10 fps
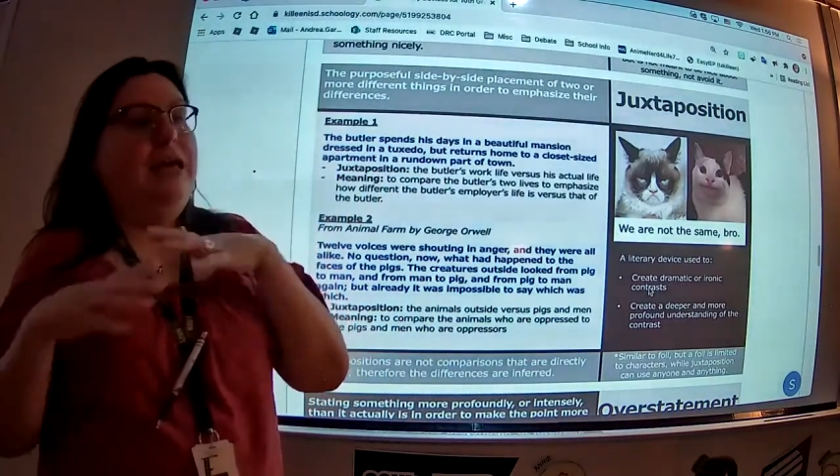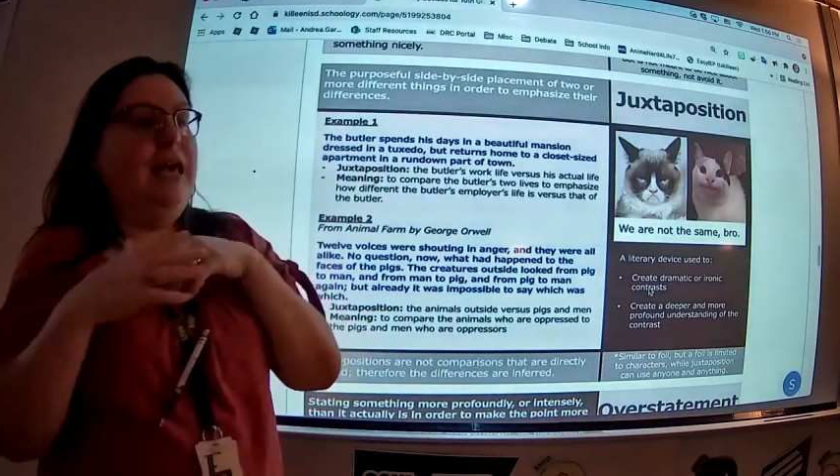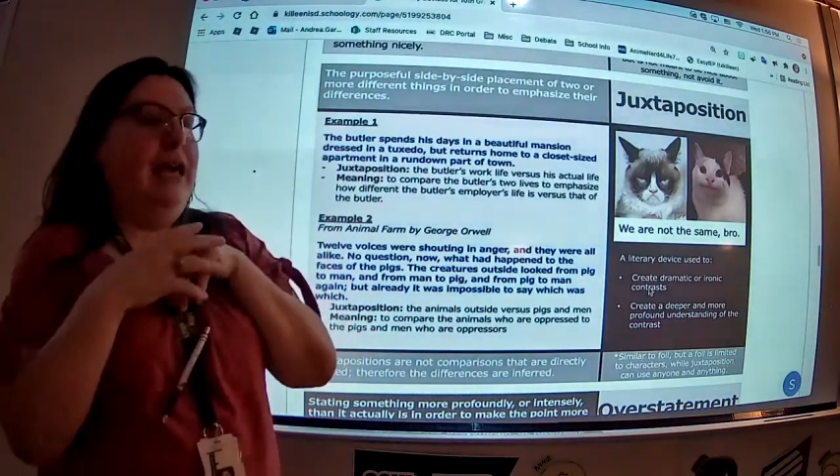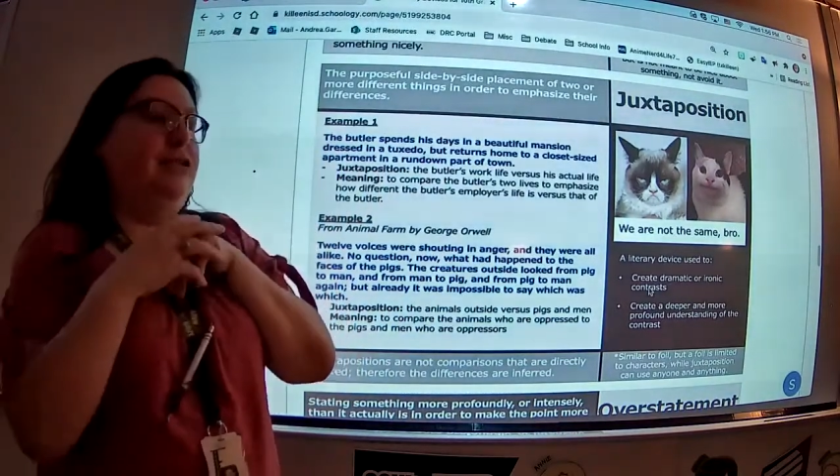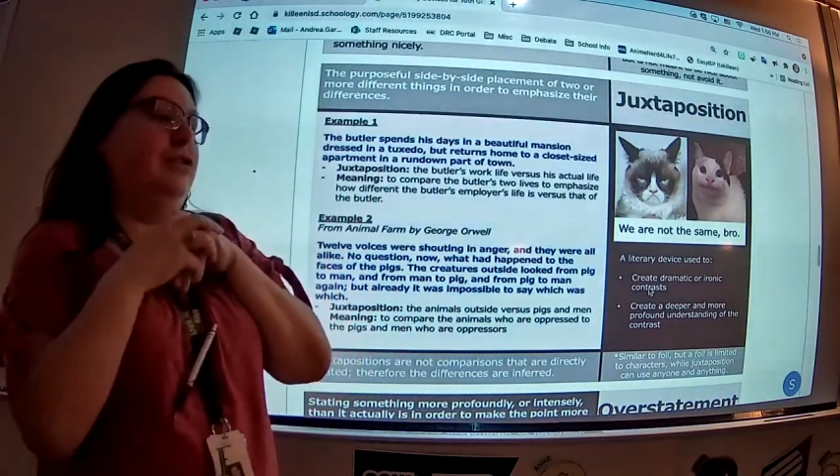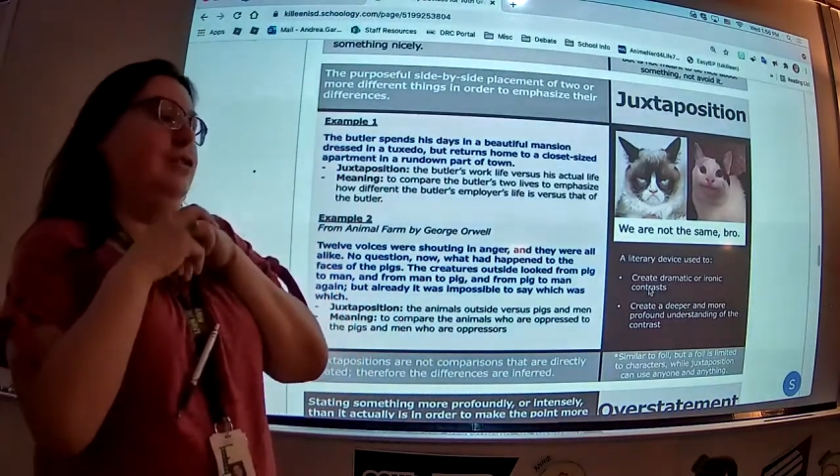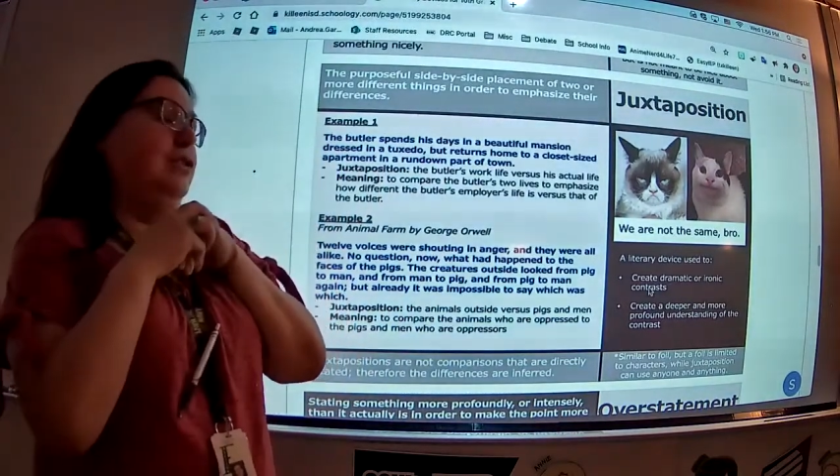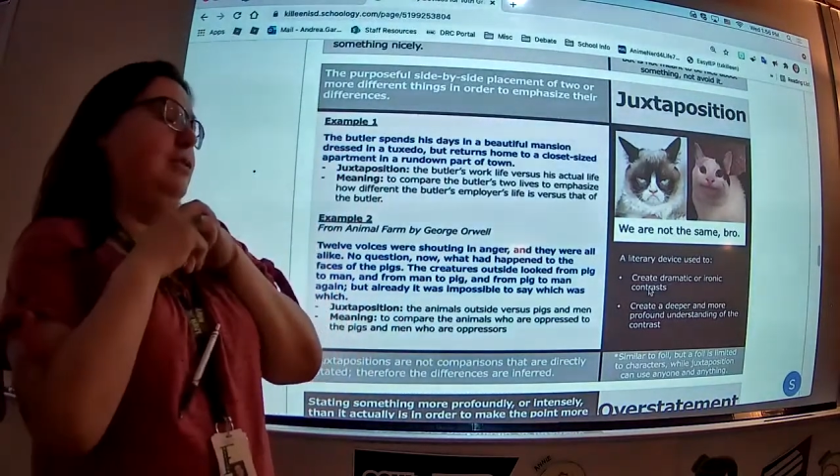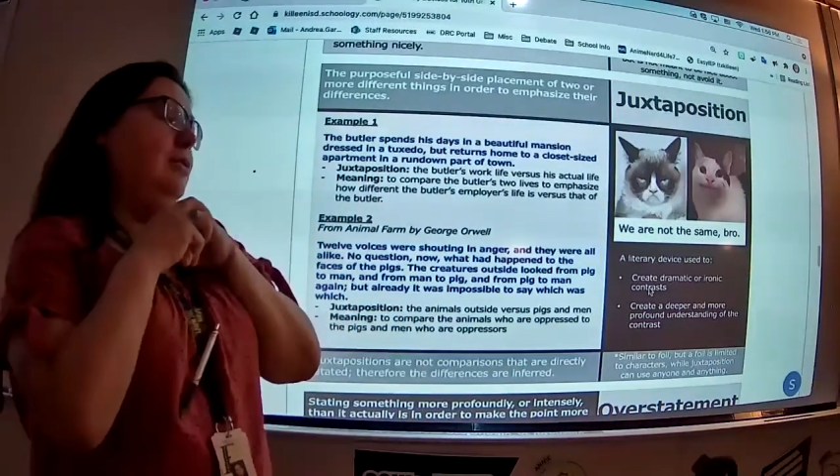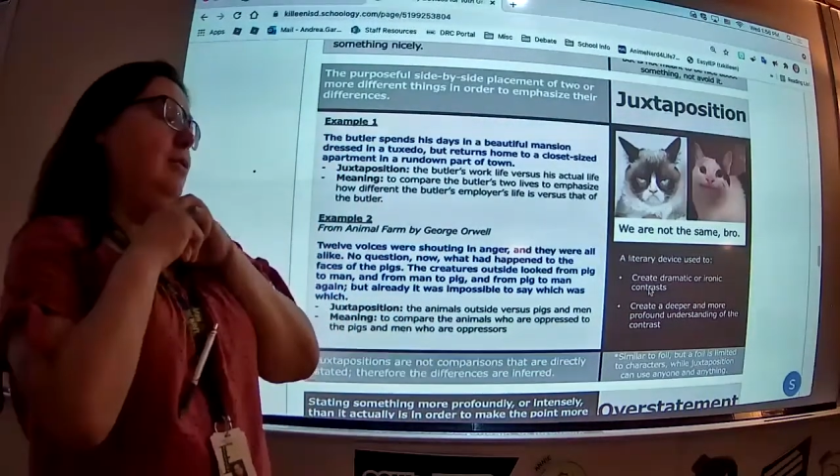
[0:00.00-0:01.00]
and starts
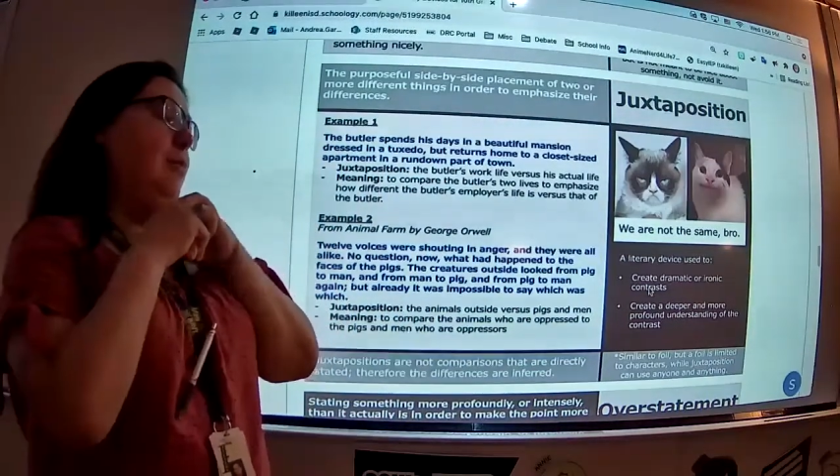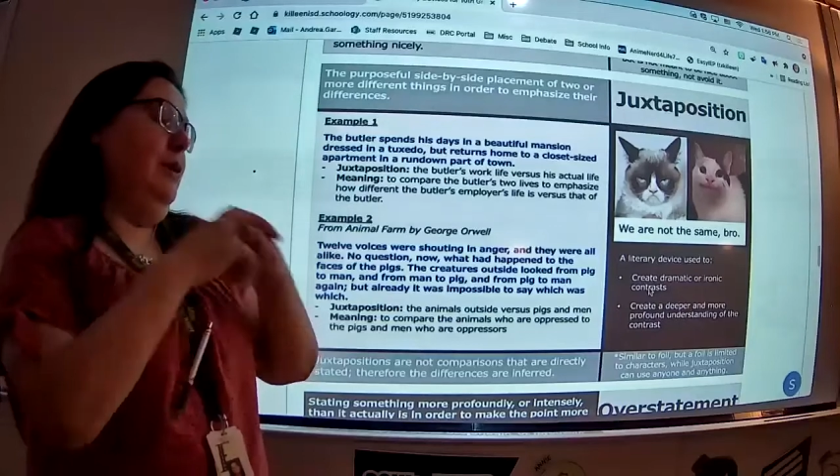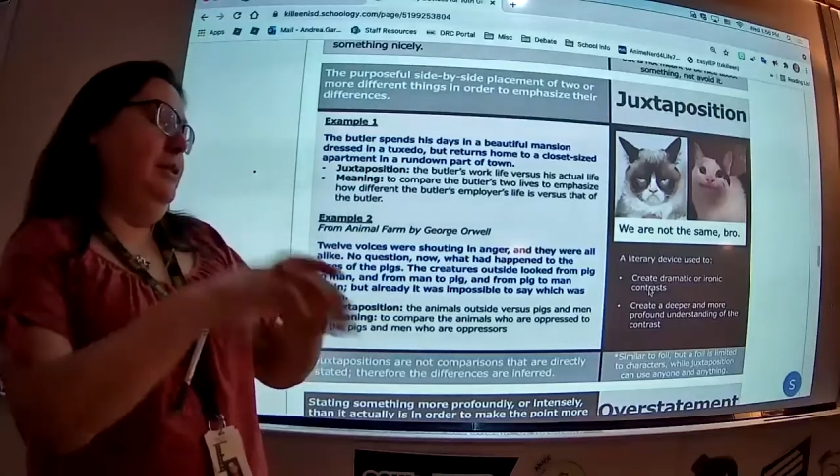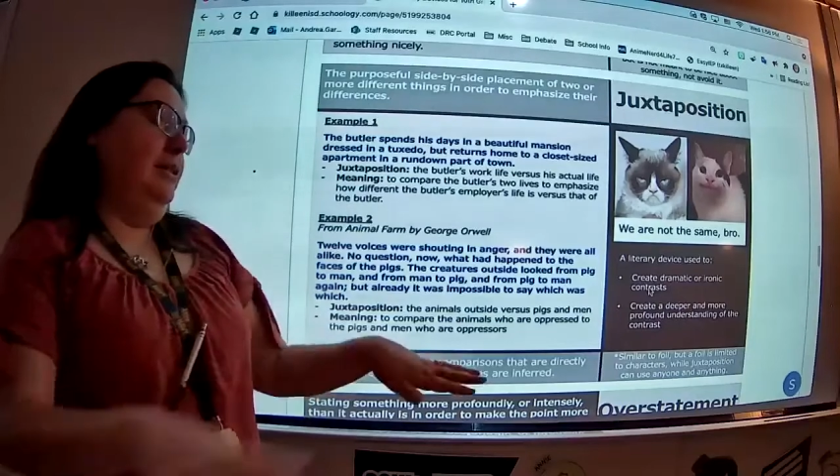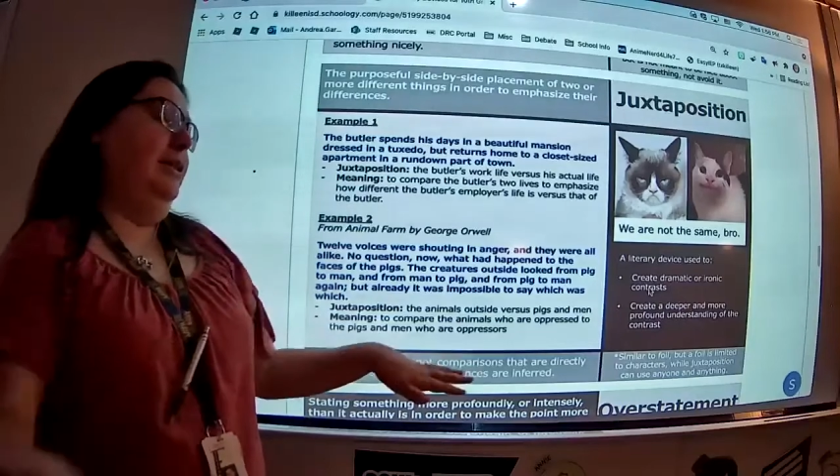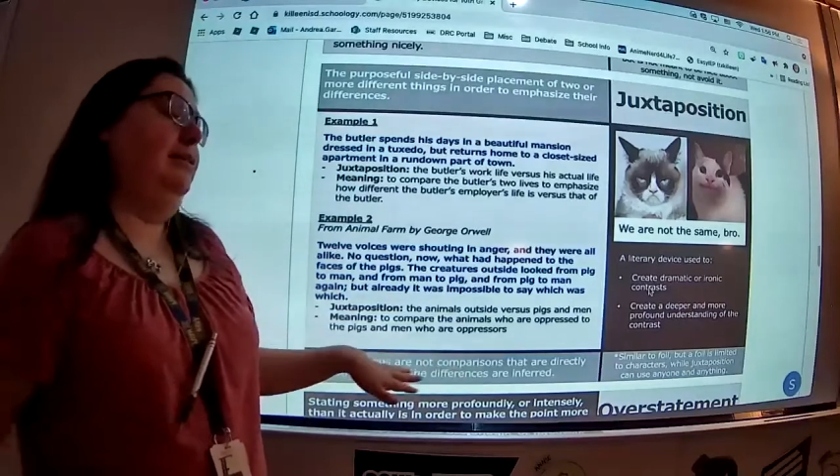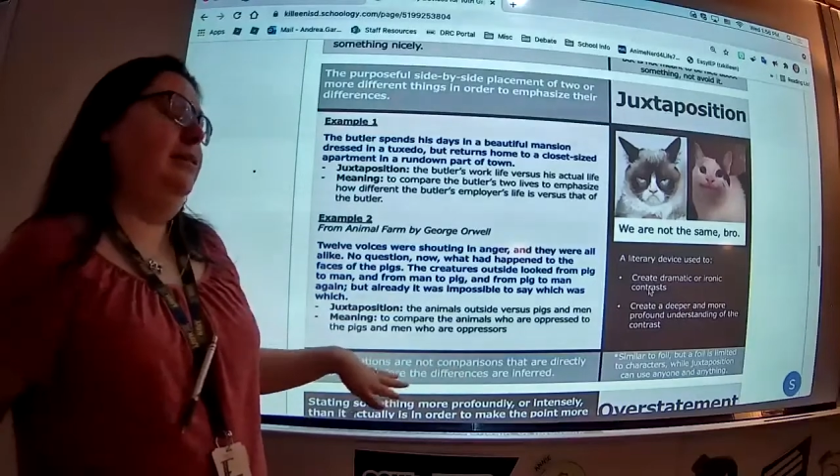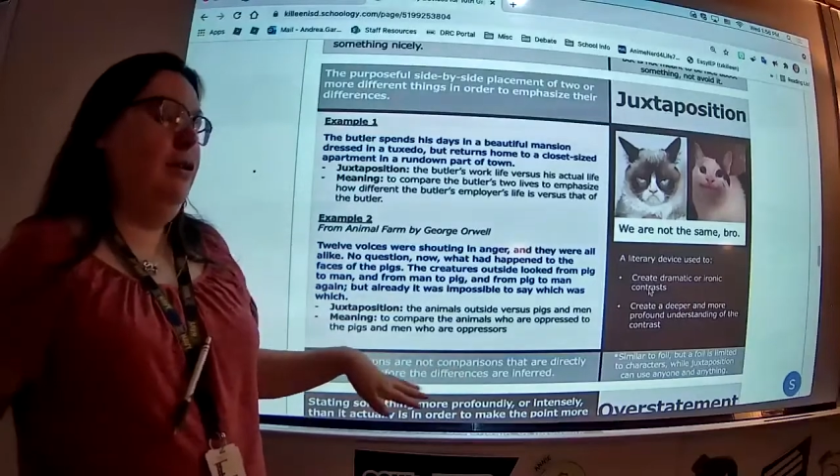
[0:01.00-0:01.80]
oppressing